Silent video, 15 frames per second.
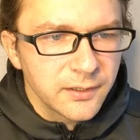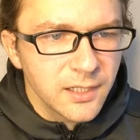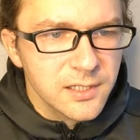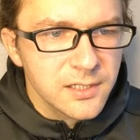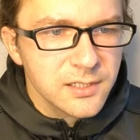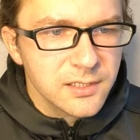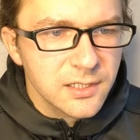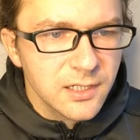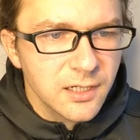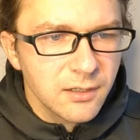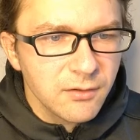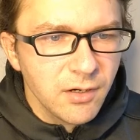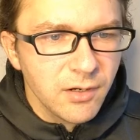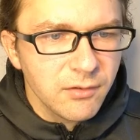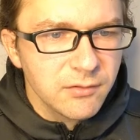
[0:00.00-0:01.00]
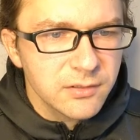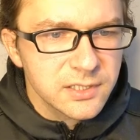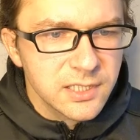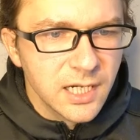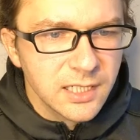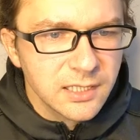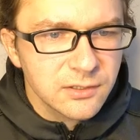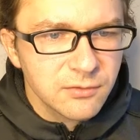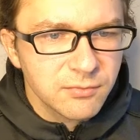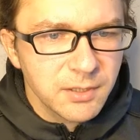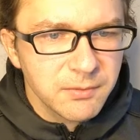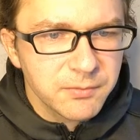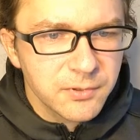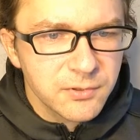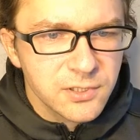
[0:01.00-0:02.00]
Thus, OO is taken to
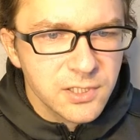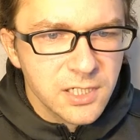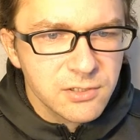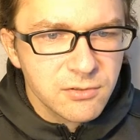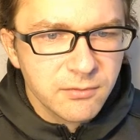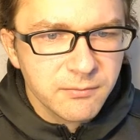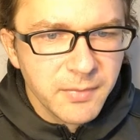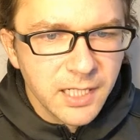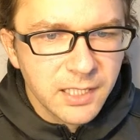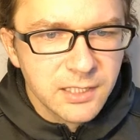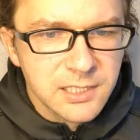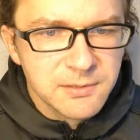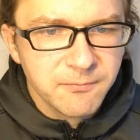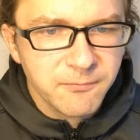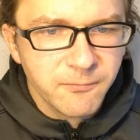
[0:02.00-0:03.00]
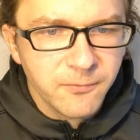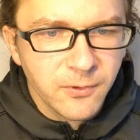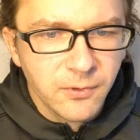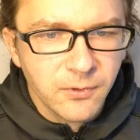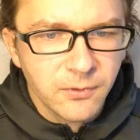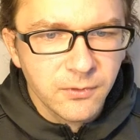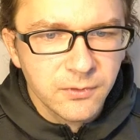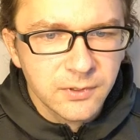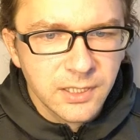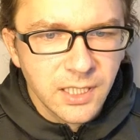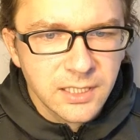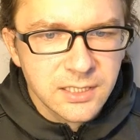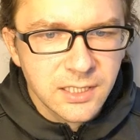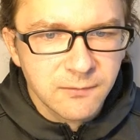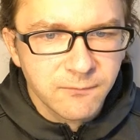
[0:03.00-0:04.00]
be a procedural mechanism for
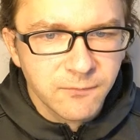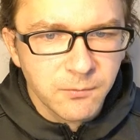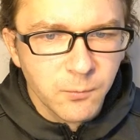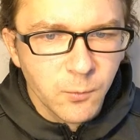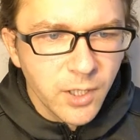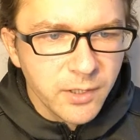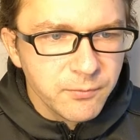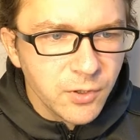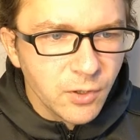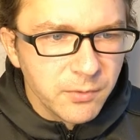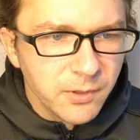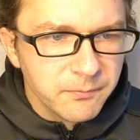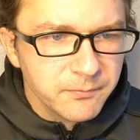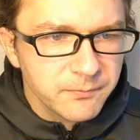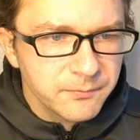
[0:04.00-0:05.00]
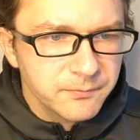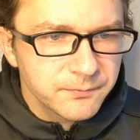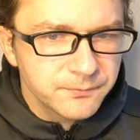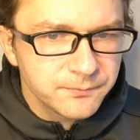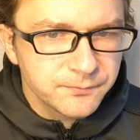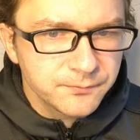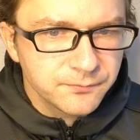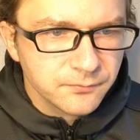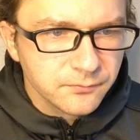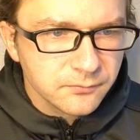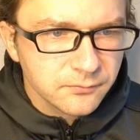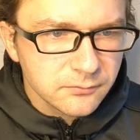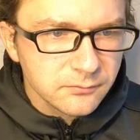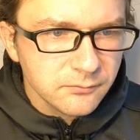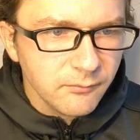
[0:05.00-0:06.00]
getting from one problem
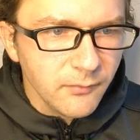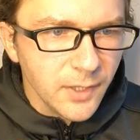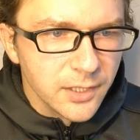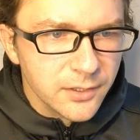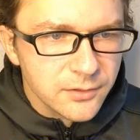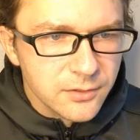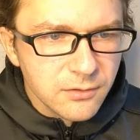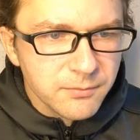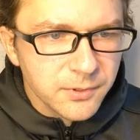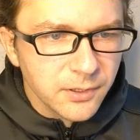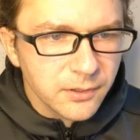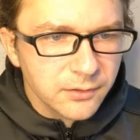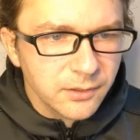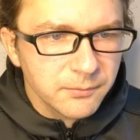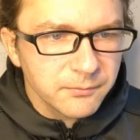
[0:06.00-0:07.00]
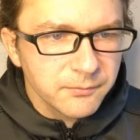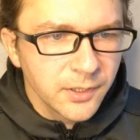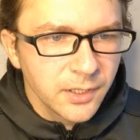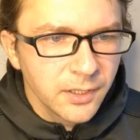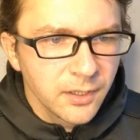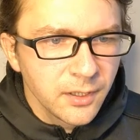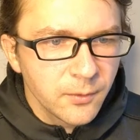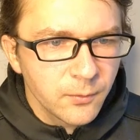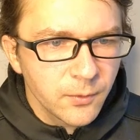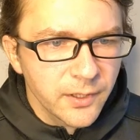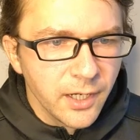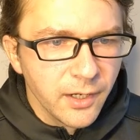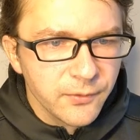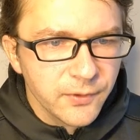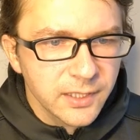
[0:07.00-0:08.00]
to a program
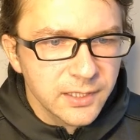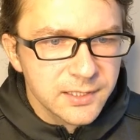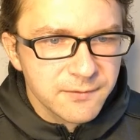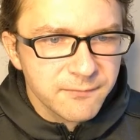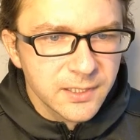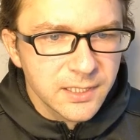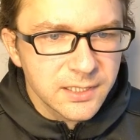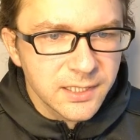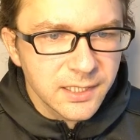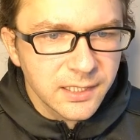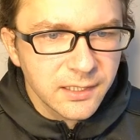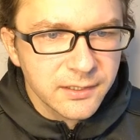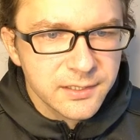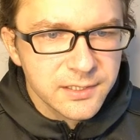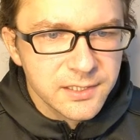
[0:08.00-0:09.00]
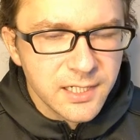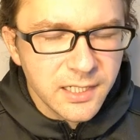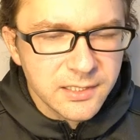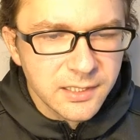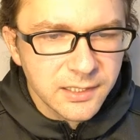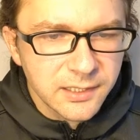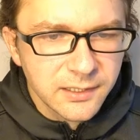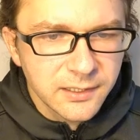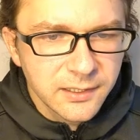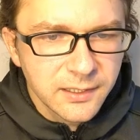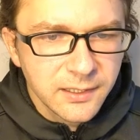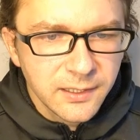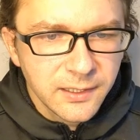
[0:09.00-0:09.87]
without the intervening understanding.